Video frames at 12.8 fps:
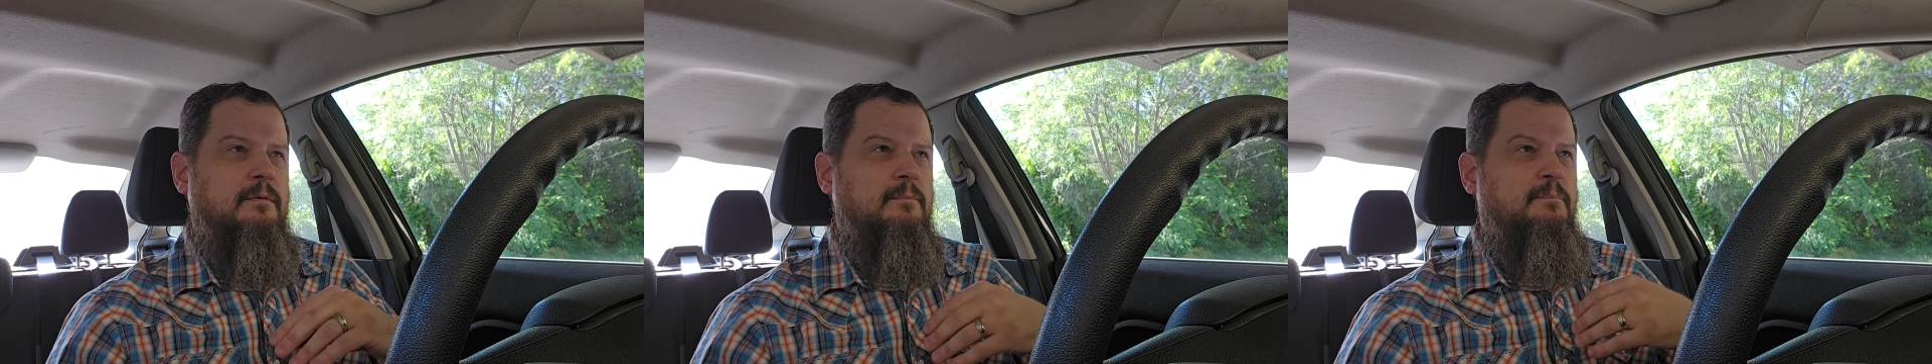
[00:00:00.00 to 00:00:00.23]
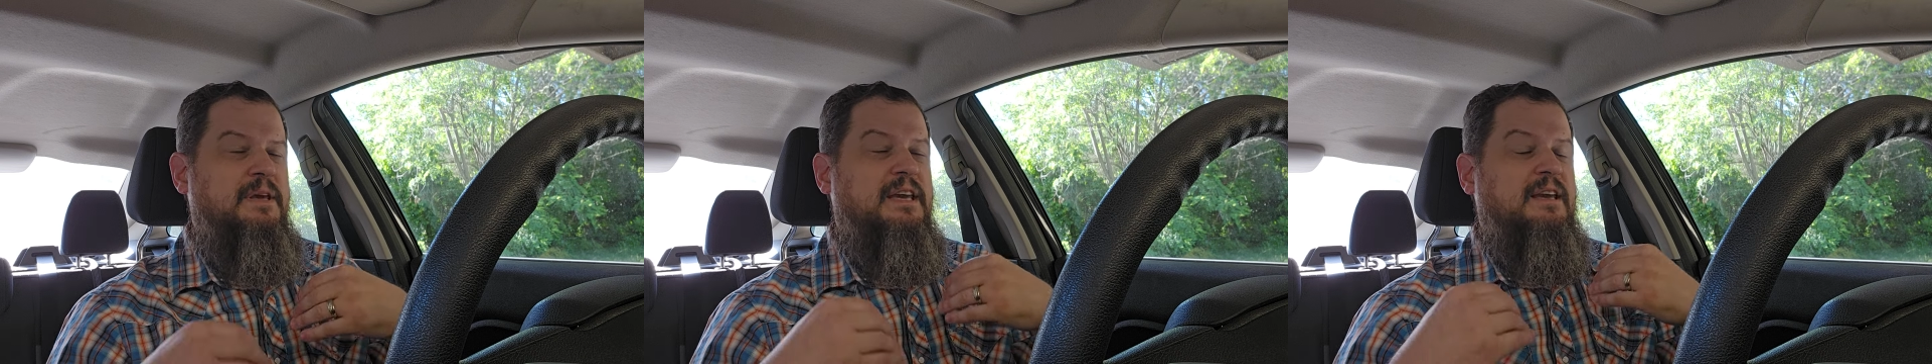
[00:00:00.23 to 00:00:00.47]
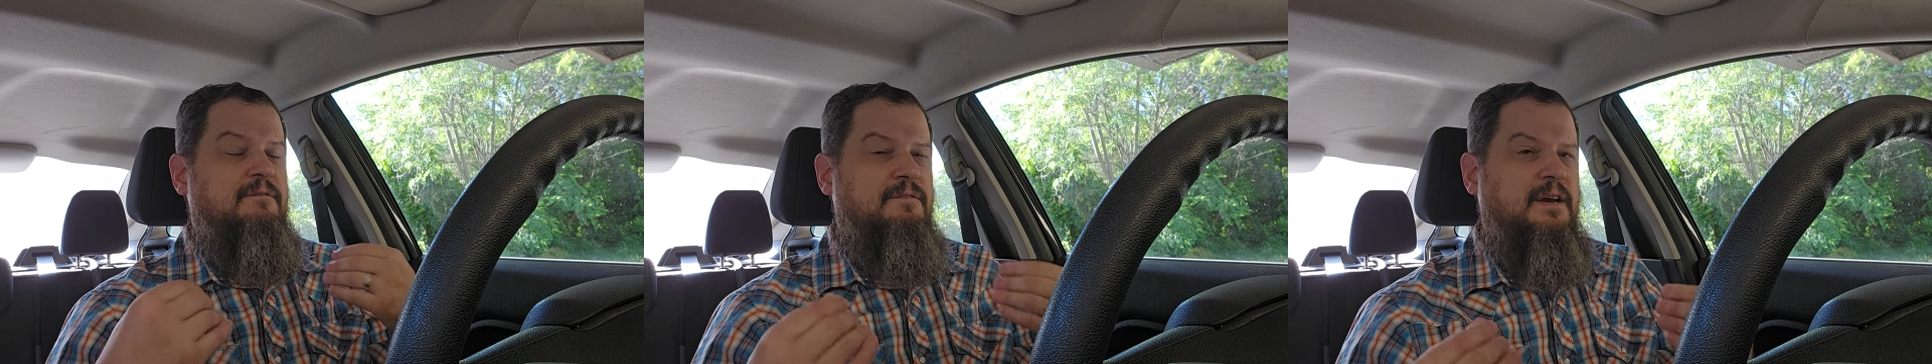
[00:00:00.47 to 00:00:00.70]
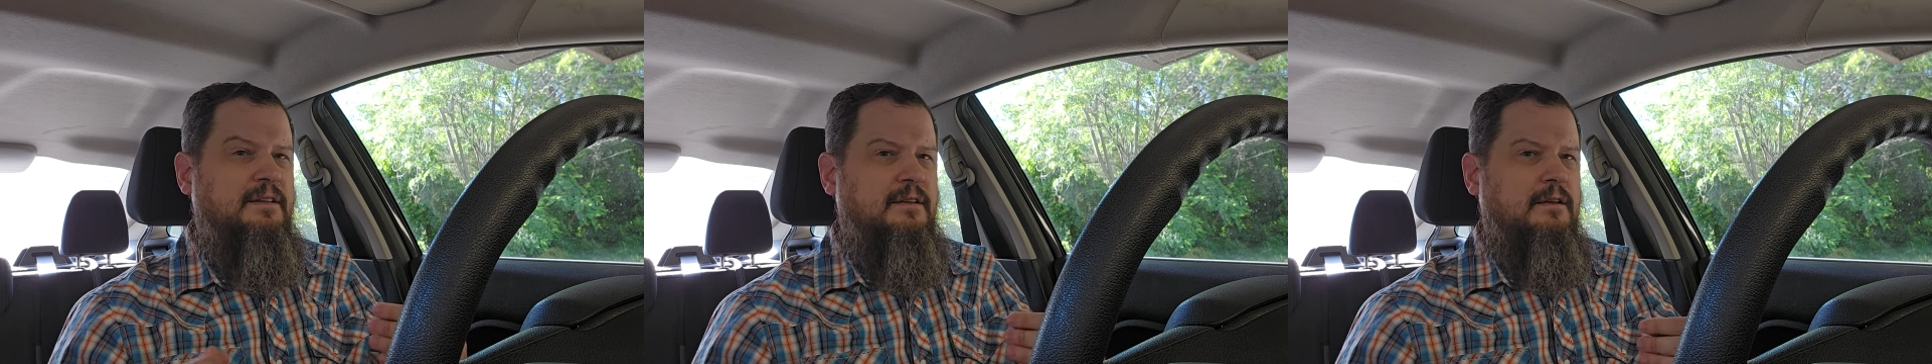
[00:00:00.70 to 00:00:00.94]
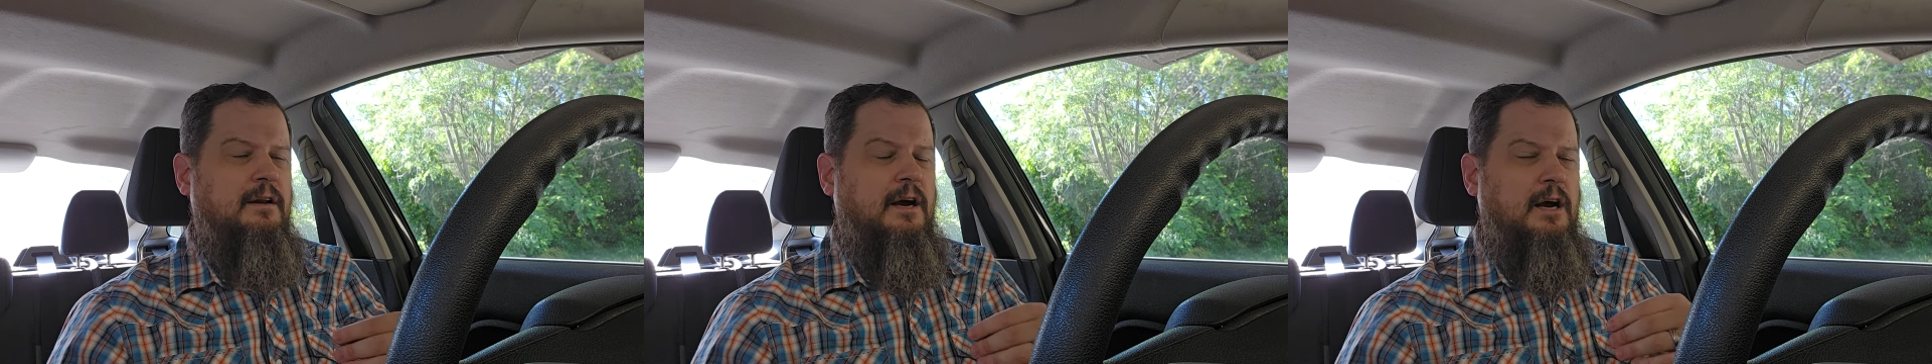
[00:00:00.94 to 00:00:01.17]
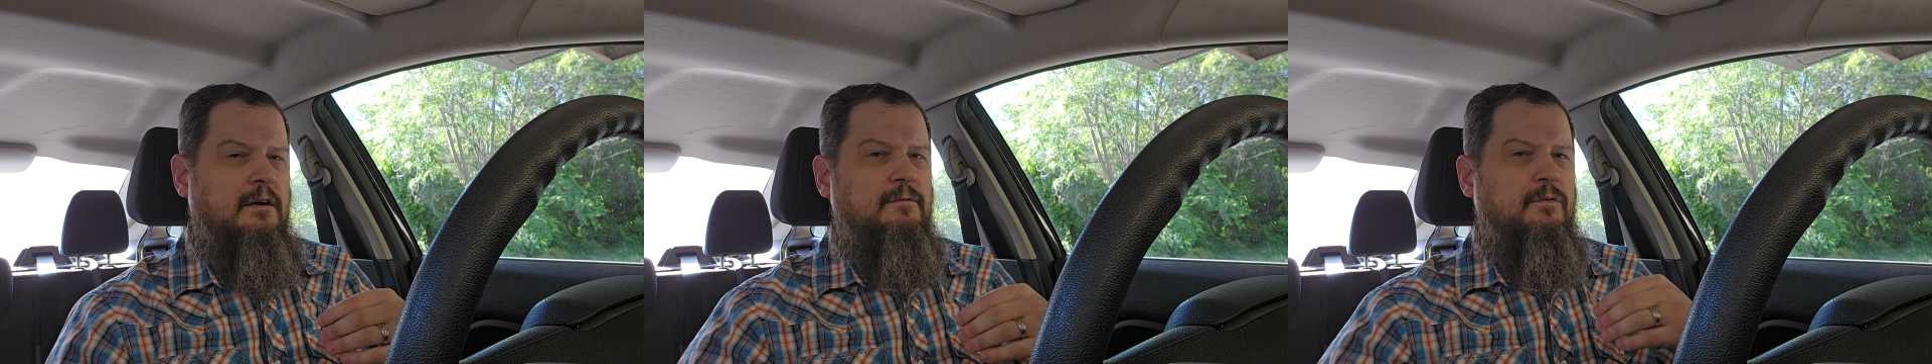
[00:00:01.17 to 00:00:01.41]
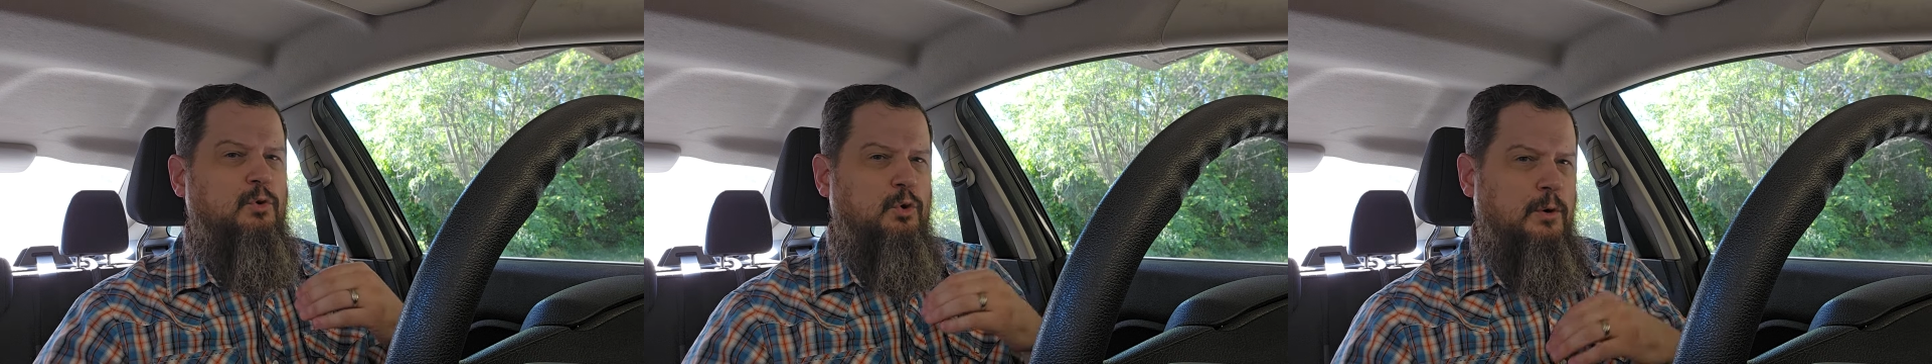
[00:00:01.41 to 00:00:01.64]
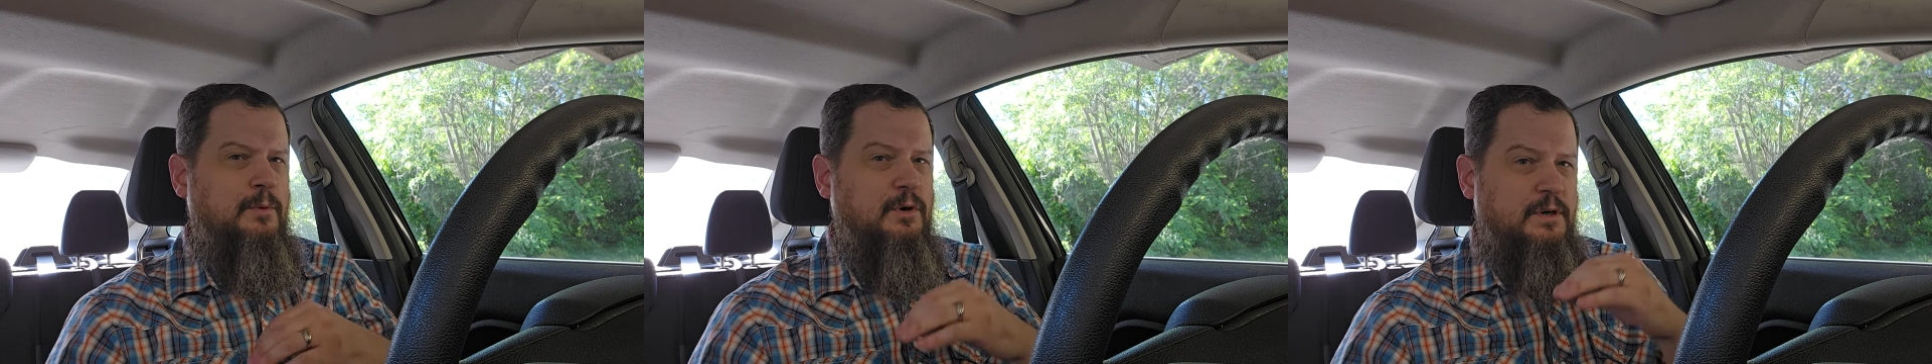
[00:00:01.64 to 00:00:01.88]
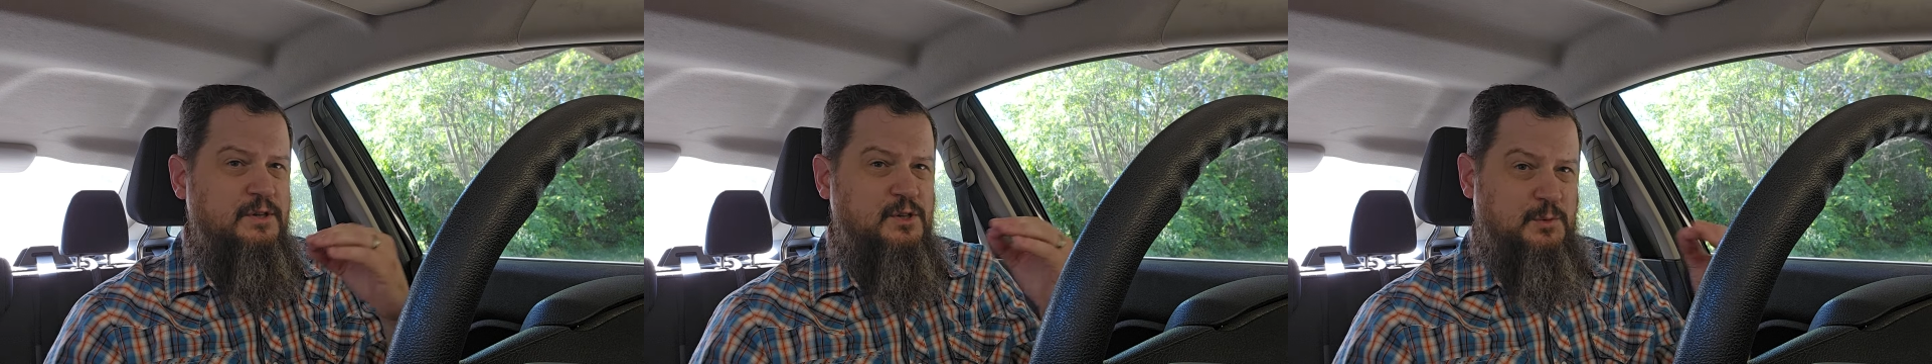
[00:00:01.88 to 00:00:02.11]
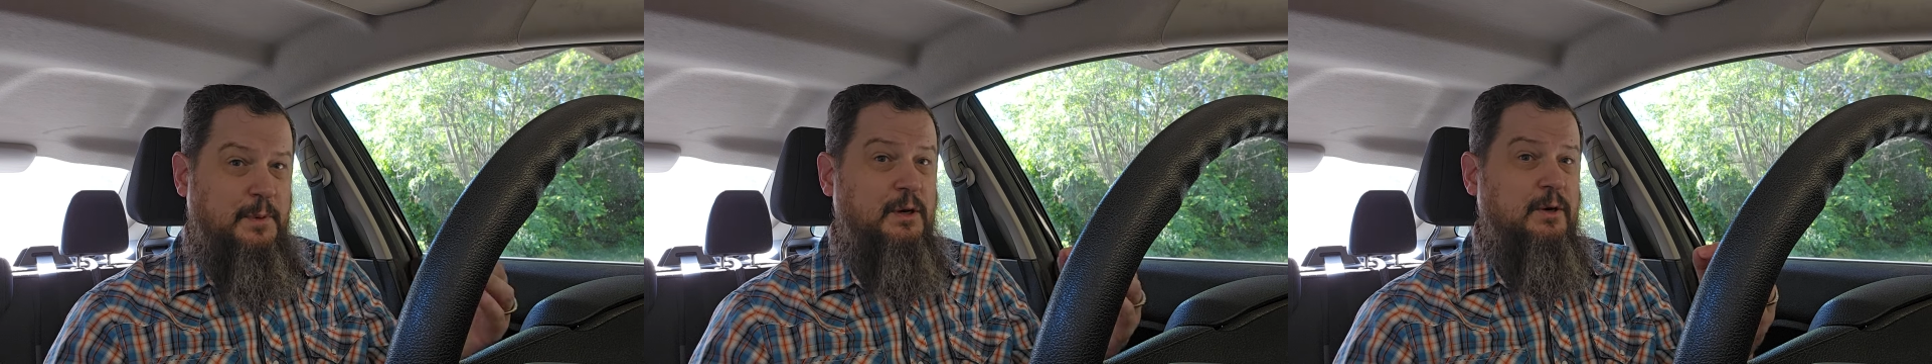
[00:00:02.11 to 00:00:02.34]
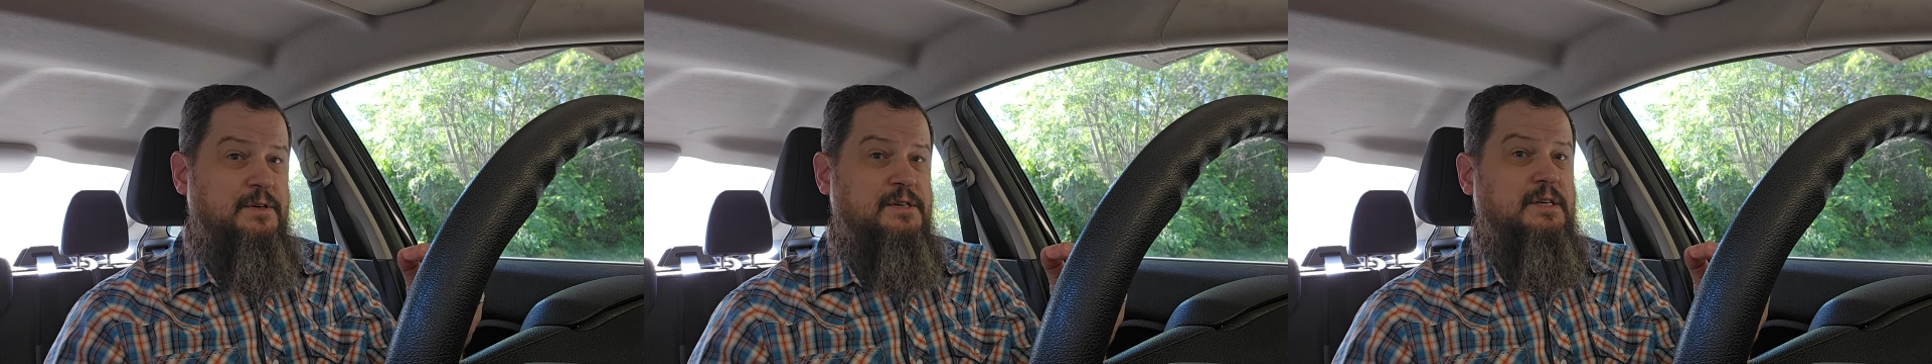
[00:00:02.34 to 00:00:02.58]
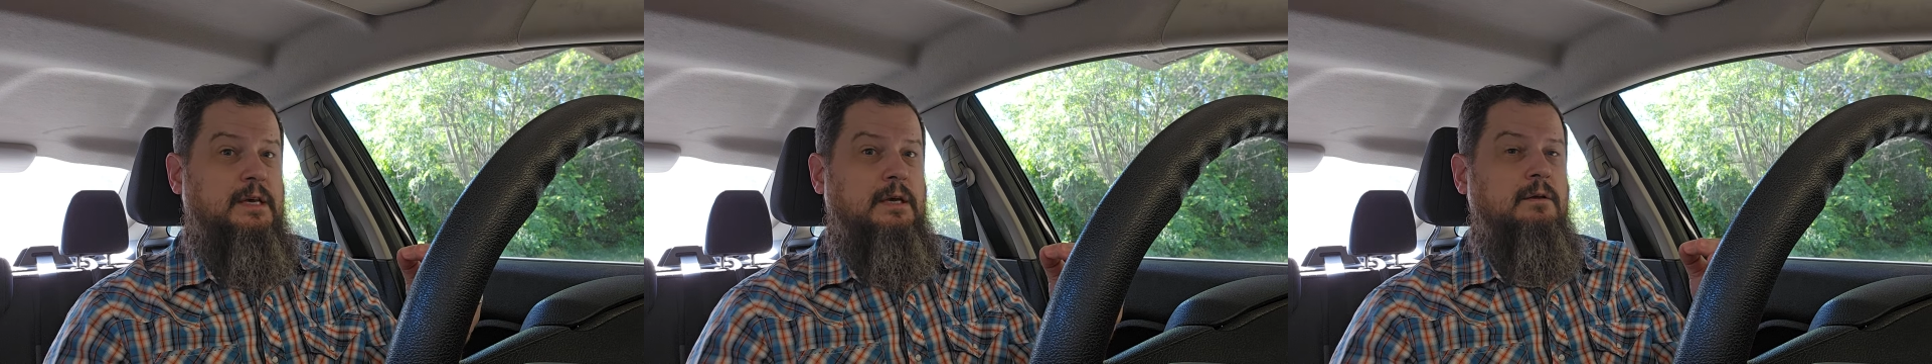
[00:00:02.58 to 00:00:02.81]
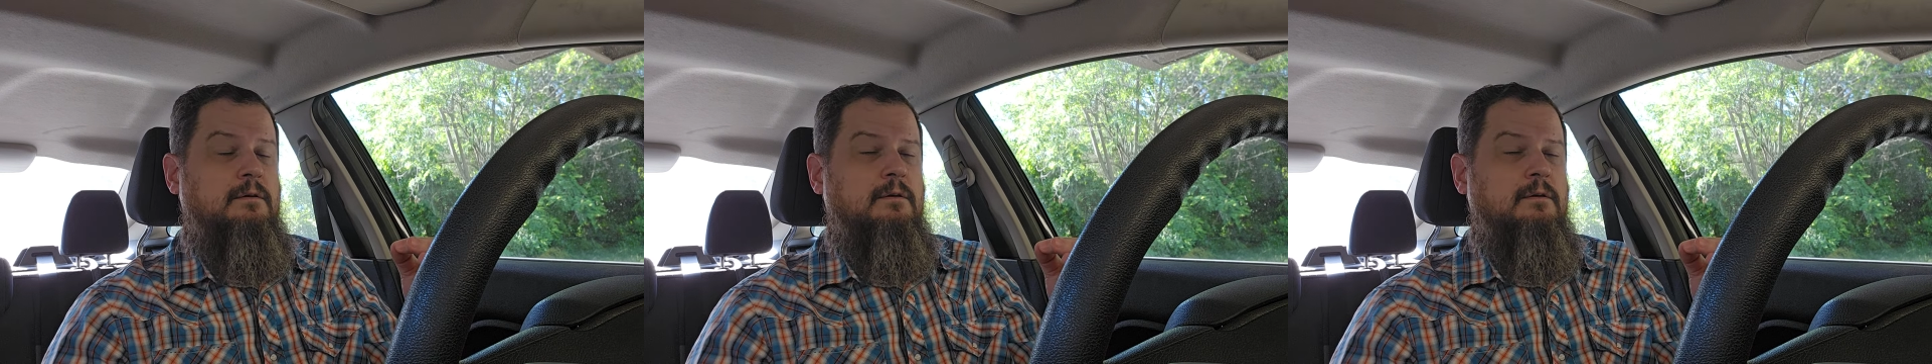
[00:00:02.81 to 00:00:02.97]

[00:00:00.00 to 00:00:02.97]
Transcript: be convicted of criminal conspiracy